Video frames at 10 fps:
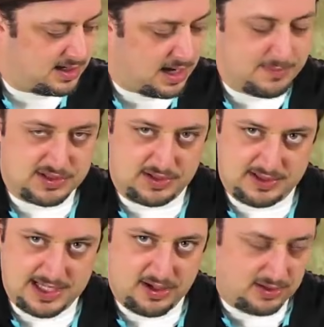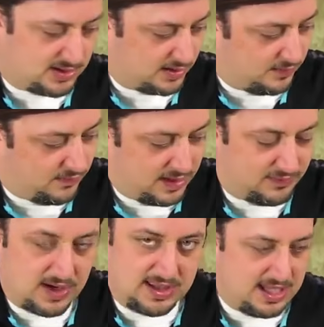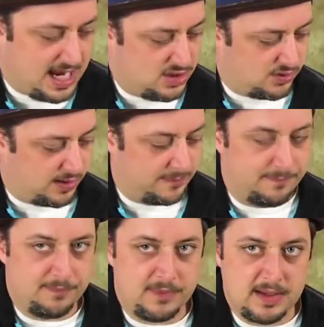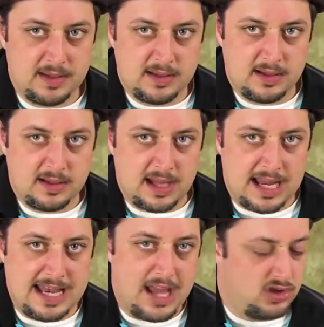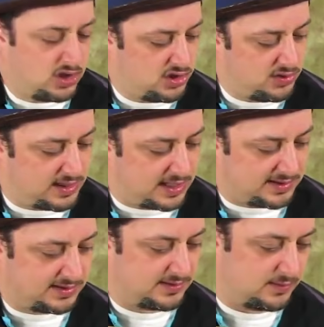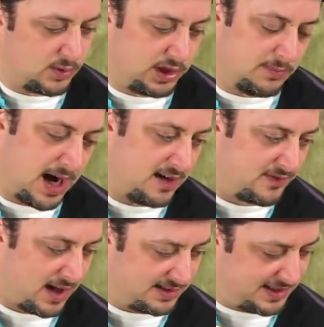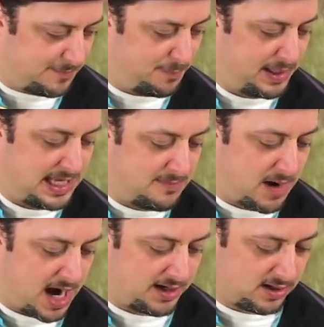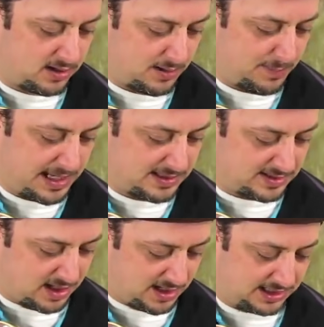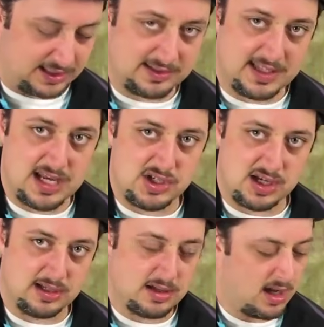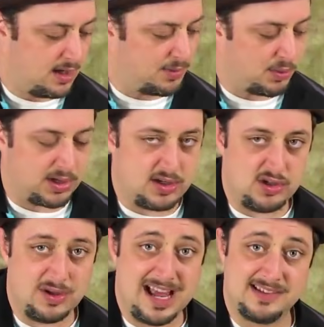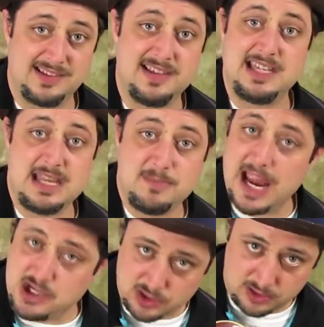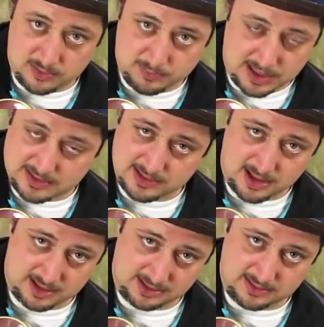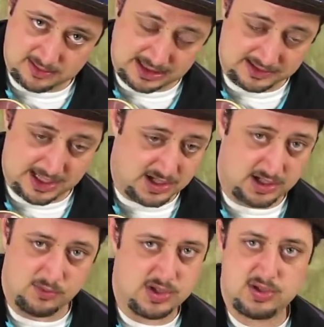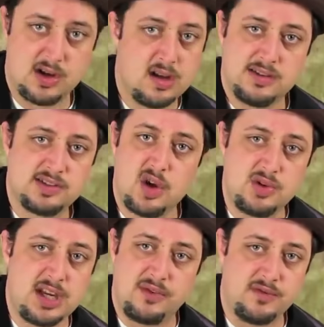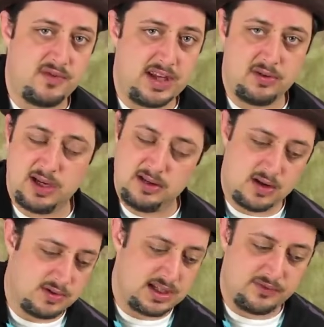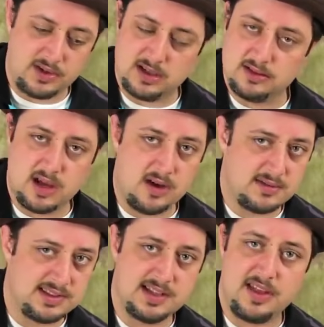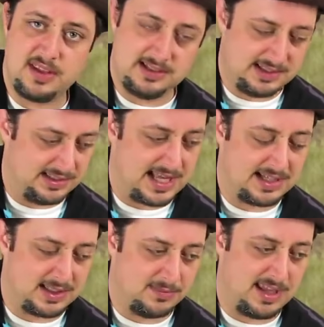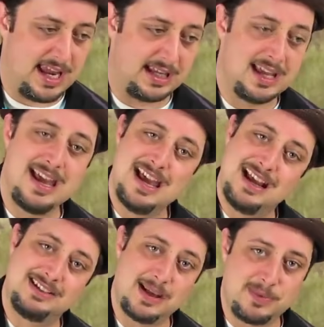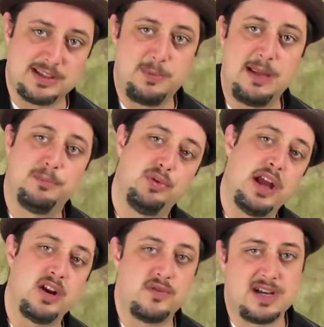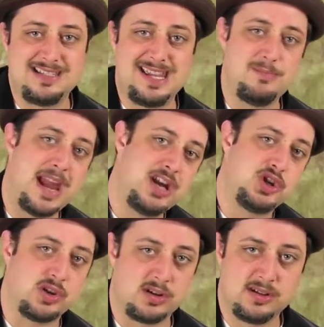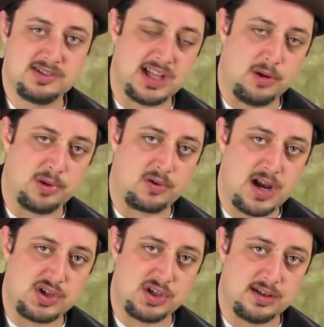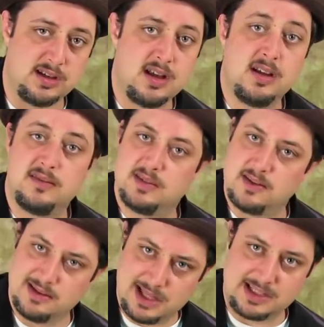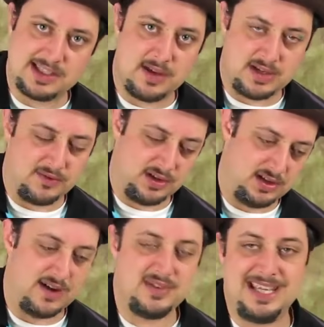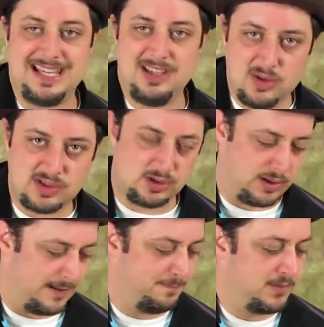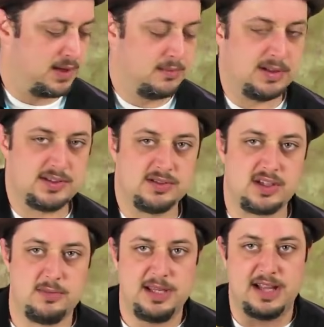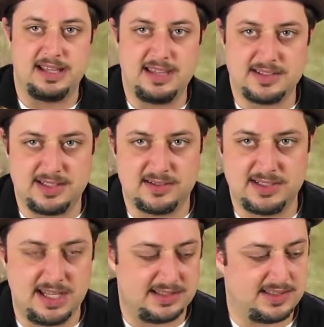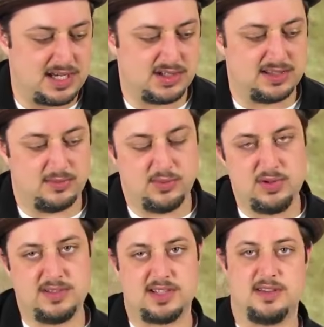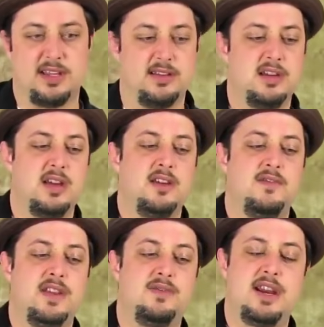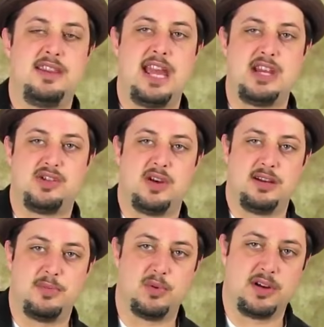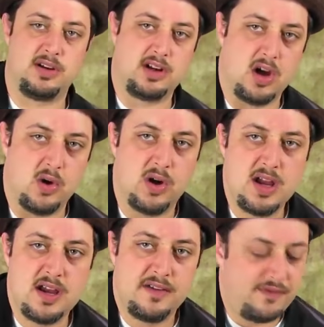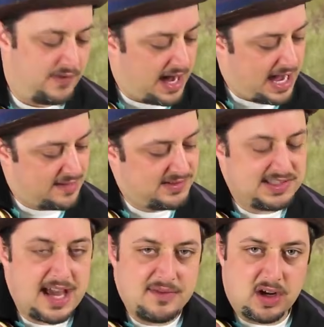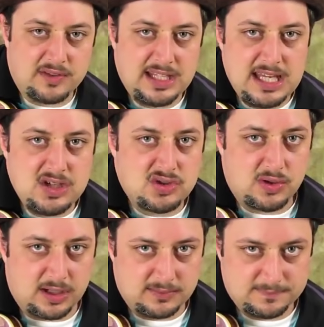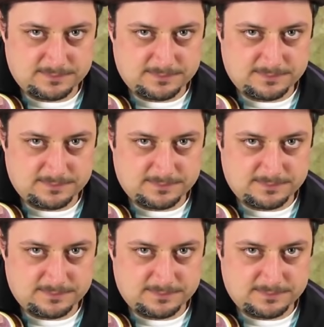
I'm just going to tell you it's on the 5th fret of the A string. And now you can do this, what you might have thought is the B minor pentatonic extension, but we're going to do it as the D major pentatonic extension, which is no different fingering, no different notes, nothing. It's the exact same thing, except it's being played over a D major style progression, so the licks sound different. You're going to have to get used to it. But so it's going to be like this. Here's the extension. The root is on the 5th fret of the A string, but we're going to go 5, 7 on the E string.